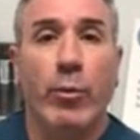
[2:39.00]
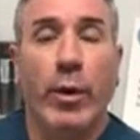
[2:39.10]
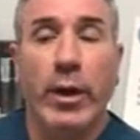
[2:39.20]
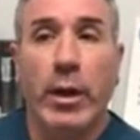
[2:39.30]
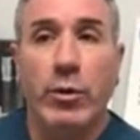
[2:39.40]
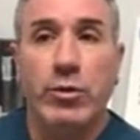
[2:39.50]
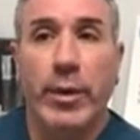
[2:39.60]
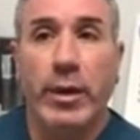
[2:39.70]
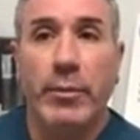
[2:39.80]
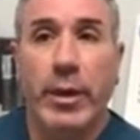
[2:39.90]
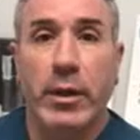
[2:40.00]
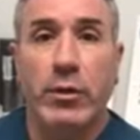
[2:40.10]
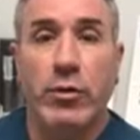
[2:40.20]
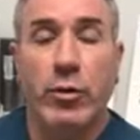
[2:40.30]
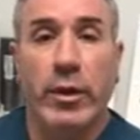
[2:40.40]
Right now it's
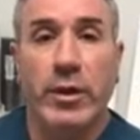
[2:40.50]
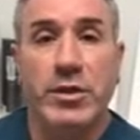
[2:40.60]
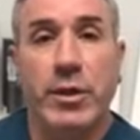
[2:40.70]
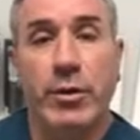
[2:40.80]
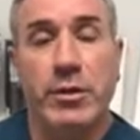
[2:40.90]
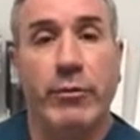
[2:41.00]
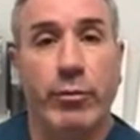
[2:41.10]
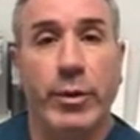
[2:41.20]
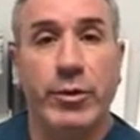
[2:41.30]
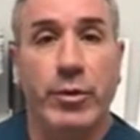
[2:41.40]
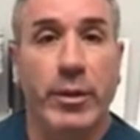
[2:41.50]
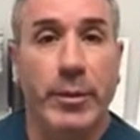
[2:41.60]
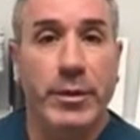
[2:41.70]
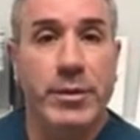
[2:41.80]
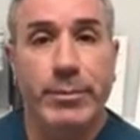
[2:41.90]
recommended a series of 3
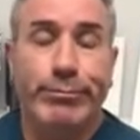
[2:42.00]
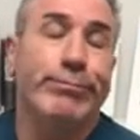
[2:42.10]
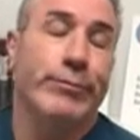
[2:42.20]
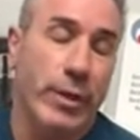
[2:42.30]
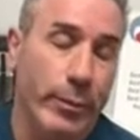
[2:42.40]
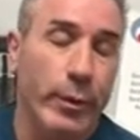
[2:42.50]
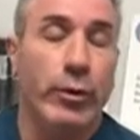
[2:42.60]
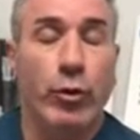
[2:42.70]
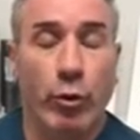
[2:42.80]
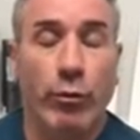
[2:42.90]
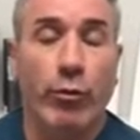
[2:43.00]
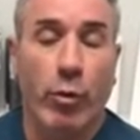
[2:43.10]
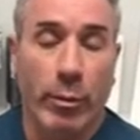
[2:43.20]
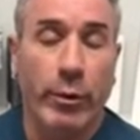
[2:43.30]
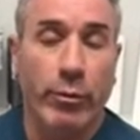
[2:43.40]
treatments, typically 2 to
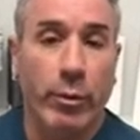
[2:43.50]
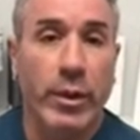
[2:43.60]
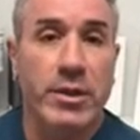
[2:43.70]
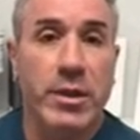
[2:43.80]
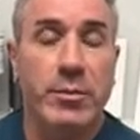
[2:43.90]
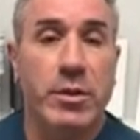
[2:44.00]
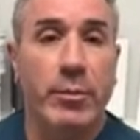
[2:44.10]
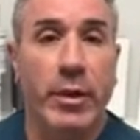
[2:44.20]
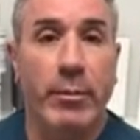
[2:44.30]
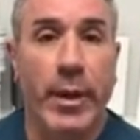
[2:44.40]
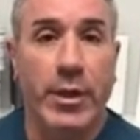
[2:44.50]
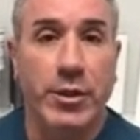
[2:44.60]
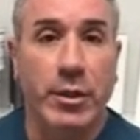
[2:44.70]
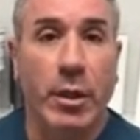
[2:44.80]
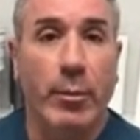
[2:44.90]
4, but 3 seems to be the
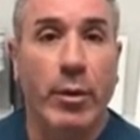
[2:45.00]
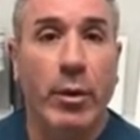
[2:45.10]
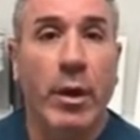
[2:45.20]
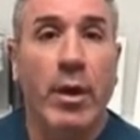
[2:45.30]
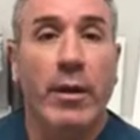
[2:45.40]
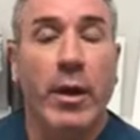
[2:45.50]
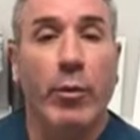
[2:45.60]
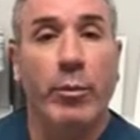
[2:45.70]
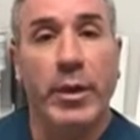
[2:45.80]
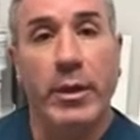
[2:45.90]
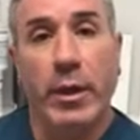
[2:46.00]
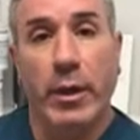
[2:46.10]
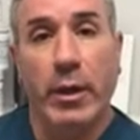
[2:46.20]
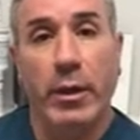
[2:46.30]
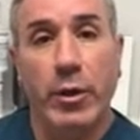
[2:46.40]
magic number. That would be done
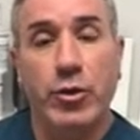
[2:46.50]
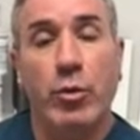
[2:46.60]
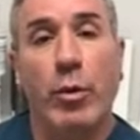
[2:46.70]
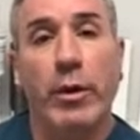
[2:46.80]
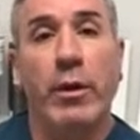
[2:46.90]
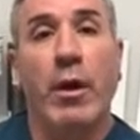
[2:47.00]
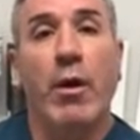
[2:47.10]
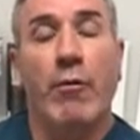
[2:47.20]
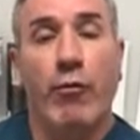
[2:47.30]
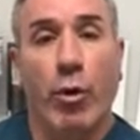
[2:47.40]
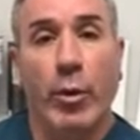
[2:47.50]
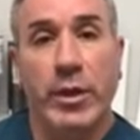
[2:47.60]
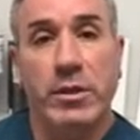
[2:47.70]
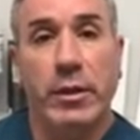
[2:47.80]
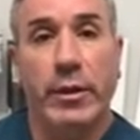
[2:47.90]
an initial one, 4
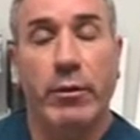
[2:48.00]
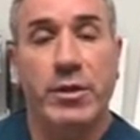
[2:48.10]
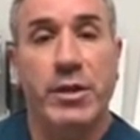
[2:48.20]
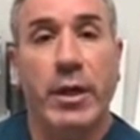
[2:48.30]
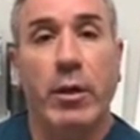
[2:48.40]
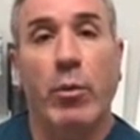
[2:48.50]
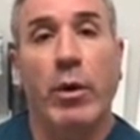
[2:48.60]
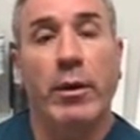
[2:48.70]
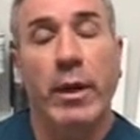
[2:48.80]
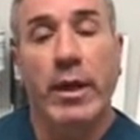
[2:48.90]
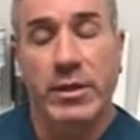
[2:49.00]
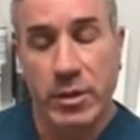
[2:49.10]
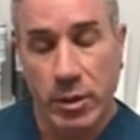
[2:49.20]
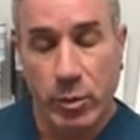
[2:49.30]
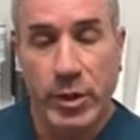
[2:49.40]
weeks later a second one,
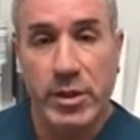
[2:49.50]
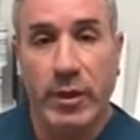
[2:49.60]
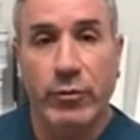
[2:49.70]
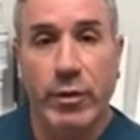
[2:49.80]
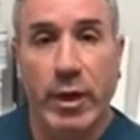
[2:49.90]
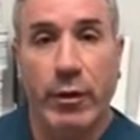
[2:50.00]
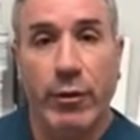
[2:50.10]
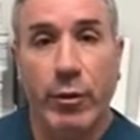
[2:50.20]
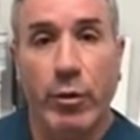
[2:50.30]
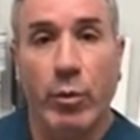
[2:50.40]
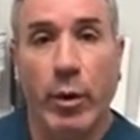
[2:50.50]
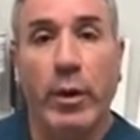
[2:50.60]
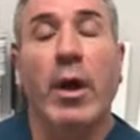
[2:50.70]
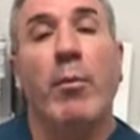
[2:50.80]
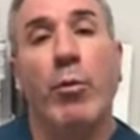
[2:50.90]
6 weeks after that a third
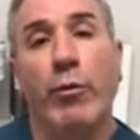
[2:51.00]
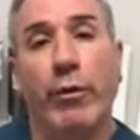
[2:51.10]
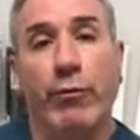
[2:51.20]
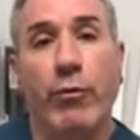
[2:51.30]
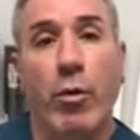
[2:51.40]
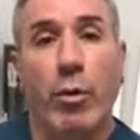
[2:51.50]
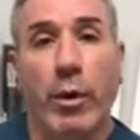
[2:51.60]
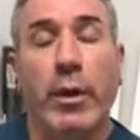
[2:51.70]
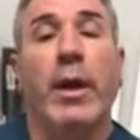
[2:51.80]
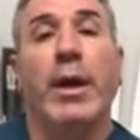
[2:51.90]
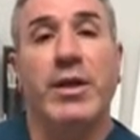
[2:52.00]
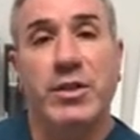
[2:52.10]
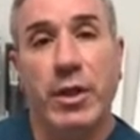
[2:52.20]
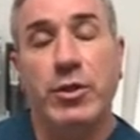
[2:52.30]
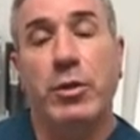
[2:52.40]
one. Moving forward,
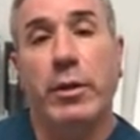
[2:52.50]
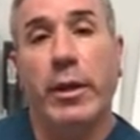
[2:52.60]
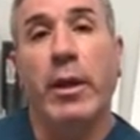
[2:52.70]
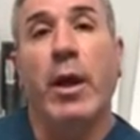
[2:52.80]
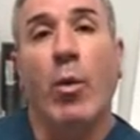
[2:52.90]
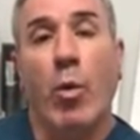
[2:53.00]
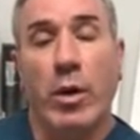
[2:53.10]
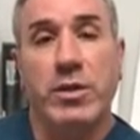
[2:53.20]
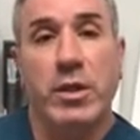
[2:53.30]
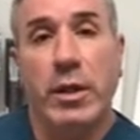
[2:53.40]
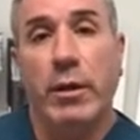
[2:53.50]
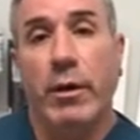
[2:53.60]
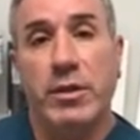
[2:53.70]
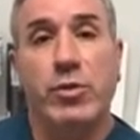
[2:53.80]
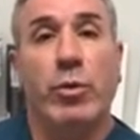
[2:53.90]
essentially once a
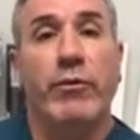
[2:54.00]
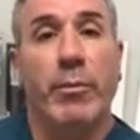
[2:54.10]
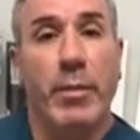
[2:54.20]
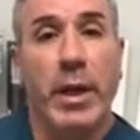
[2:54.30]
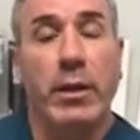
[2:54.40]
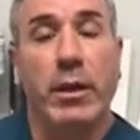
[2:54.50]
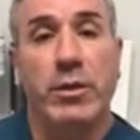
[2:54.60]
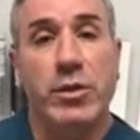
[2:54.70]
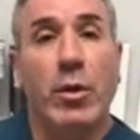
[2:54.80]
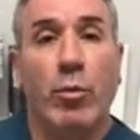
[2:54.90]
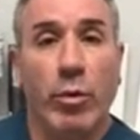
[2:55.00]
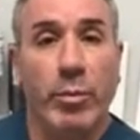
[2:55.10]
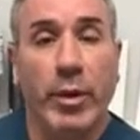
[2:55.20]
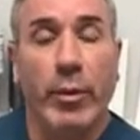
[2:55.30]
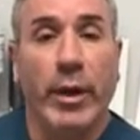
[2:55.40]
year as sort of a maintenance
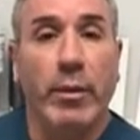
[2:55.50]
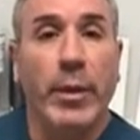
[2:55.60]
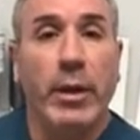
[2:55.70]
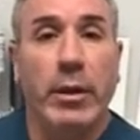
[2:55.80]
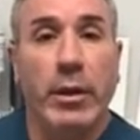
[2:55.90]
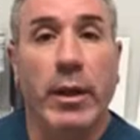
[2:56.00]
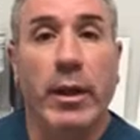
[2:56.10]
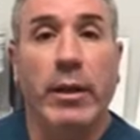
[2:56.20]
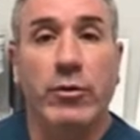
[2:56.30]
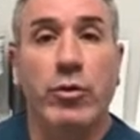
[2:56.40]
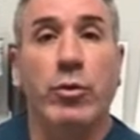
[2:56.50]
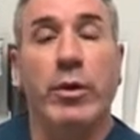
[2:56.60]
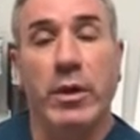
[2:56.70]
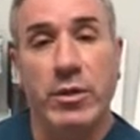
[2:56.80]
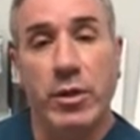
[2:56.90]
would be recommended to
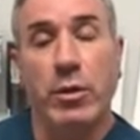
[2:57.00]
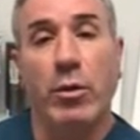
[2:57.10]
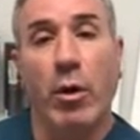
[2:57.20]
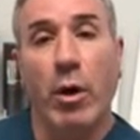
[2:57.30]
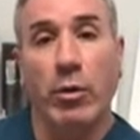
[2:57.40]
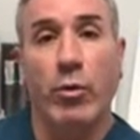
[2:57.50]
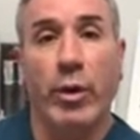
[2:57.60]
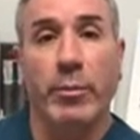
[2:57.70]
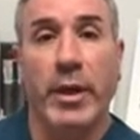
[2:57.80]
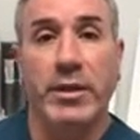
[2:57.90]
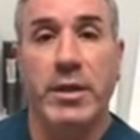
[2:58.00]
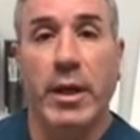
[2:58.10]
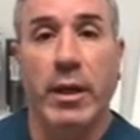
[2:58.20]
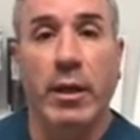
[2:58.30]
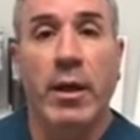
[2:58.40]
continue ongoing
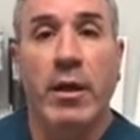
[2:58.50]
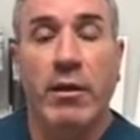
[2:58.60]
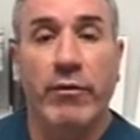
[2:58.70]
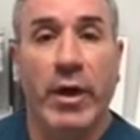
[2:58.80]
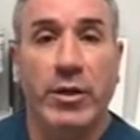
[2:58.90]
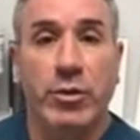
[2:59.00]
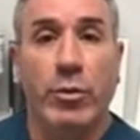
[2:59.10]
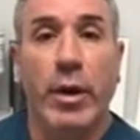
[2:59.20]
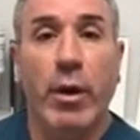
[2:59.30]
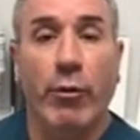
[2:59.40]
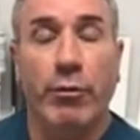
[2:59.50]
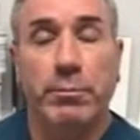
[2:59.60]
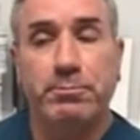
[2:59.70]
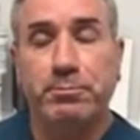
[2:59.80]
maintaining the vaginal health.